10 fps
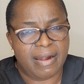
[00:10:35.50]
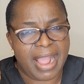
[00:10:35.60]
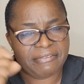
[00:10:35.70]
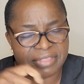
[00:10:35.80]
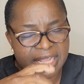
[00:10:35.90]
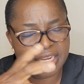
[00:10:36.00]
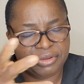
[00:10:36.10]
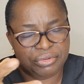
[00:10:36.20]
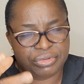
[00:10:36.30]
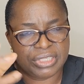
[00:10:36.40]
after they
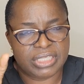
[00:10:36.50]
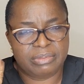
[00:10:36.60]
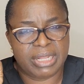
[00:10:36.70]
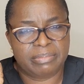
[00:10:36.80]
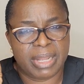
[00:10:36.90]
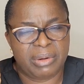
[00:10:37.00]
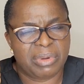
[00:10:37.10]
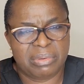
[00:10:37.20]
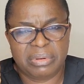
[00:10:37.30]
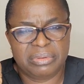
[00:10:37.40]
use this bedpan?
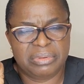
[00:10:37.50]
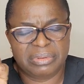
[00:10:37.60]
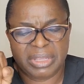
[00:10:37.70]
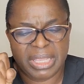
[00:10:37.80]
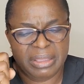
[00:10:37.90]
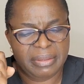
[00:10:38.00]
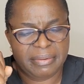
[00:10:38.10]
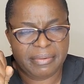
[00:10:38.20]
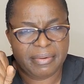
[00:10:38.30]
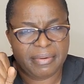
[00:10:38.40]
What will you do?
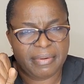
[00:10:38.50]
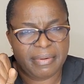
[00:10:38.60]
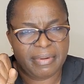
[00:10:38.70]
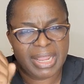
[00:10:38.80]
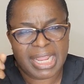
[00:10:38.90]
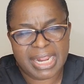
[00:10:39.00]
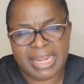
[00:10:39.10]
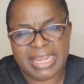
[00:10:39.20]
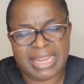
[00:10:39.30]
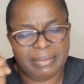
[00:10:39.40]

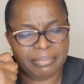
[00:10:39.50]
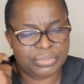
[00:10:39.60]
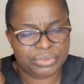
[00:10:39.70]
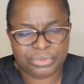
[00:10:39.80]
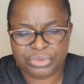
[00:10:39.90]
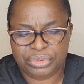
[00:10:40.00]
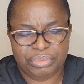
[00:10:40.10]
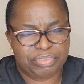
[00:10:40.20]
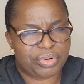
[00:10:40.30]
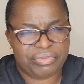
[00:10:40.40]
Clean them.
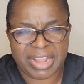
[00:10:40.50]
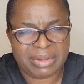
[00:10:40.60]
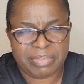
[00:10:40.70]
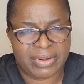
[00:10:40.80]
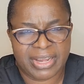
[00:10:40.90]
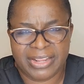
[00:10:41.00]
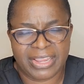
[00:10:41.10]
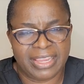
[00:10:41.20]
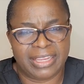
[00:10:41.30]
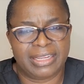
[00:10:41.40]
Provide perennial
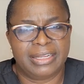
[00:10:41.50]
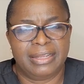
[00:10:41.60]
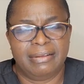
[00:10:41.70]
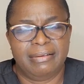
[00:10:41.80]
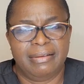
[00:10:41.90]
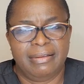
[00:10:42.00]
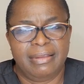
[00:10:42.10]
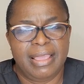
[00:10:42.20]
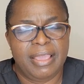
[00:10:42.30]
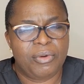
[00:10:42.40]
care.
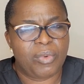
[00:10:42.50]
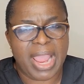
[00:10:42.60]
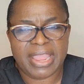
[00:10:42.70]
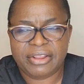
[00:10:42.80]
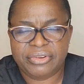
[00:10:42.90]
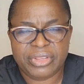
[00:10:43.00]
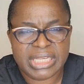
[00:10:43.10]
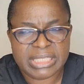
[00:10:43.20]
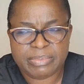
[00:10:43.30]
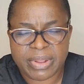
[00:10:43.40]
While you are doing
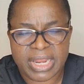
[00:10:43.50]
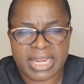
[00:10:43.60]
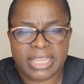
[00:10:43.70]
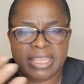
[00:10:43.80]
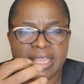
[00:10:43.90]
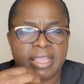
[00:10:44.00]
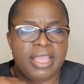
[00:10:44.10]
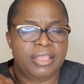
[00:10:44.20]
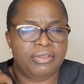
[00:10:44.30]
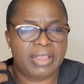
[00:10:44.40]
this perennial care,
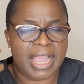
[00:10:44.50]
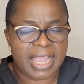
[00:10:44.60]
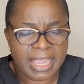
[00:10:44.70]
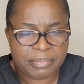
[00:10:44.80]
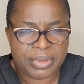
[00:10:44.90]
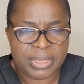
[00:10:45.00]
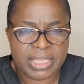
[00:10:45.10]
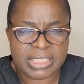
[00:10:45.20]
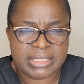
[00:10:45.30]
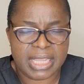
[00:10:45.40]
you are helping
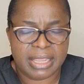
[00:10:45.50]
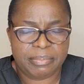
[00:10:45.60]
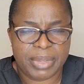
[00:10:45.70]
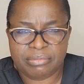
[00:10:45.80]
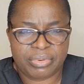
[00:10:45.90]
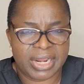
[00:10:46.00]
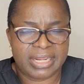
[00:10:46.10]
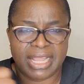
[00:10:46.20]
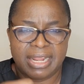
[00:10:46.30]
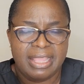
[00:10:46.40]
this patient break
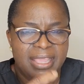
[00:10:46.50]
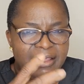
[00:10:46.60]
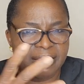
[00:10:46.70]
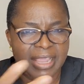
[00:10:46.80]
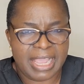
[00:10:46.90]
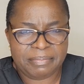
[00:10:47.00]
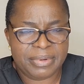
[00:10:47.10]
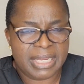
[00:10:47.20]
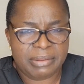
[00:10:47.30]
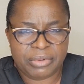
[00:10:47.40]
down. You're
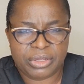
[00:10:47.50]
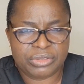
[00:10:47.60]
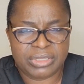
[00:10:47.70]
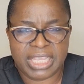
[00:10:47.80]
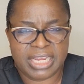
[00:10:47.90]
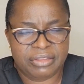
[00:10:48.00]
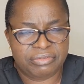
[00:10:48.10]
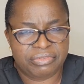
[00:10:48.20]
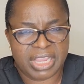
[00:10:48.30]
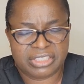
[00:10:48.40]
helping them not to get
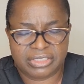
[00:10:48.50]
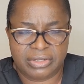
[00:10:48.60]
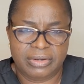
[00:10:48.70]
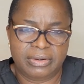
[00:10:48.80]
infection.